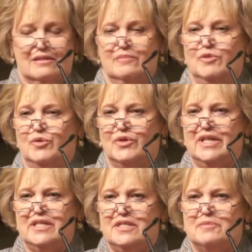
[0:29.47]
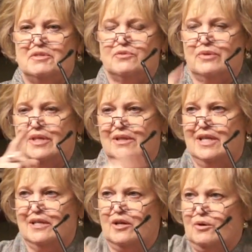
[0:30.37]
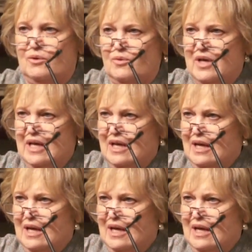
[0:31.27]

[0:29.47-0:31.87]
communities between Glencoe